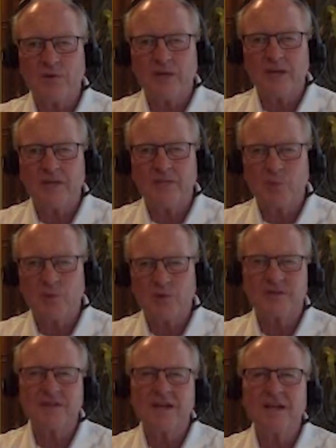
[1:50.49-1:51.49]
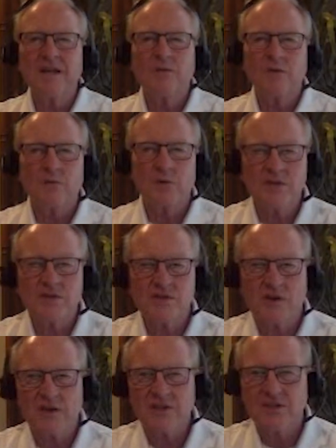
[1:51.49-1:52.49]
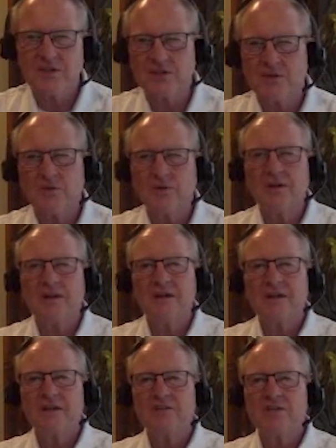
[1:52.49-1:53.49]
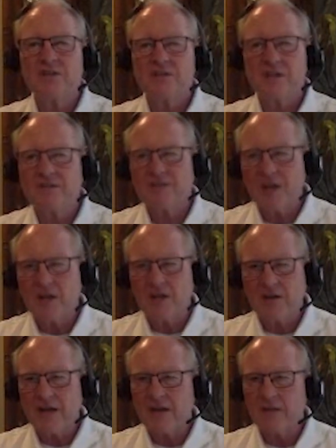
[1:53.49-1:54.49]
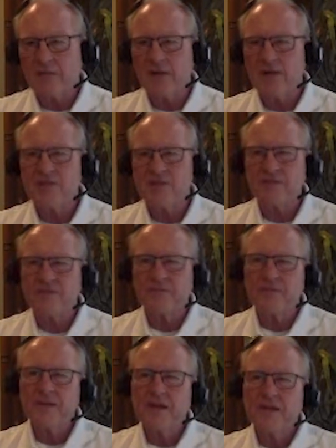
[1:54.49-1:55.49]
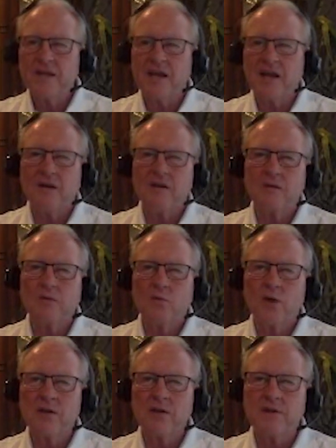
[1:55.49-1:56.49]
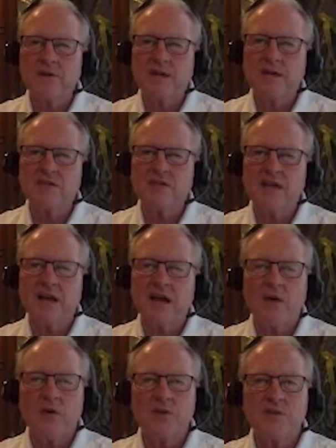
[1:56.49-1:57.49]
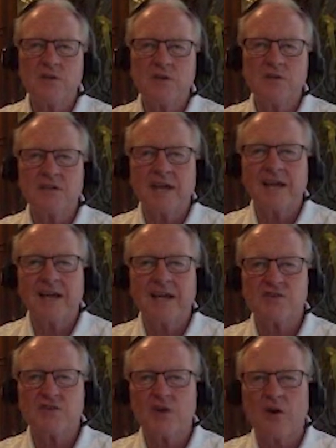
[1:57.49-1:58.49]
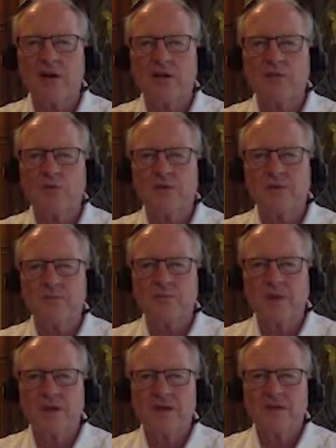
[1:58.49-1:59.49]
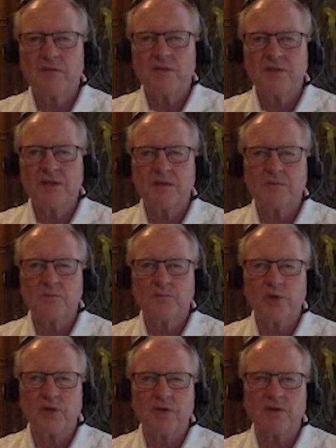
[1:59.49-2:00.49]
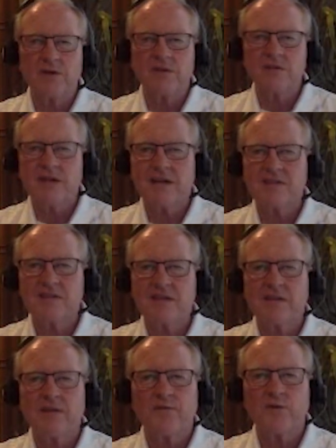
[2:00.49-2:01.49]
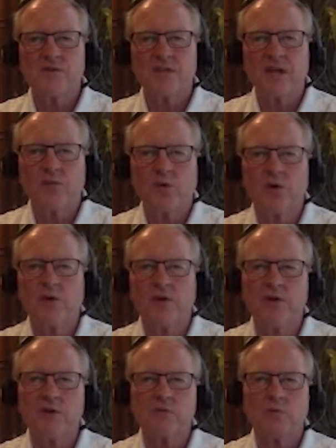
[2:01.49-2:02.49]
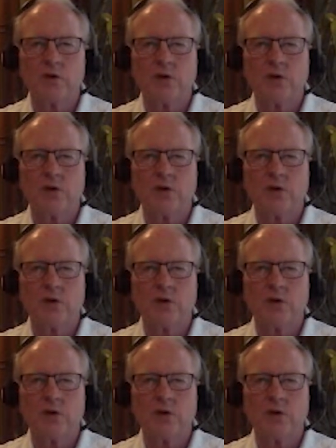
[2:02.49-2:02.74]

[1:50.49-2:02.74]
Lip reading: important when we start to do G7 color calibration. Now, one of the things that I always do as I get started with the printer is I say the first thing we're going to do is we're going to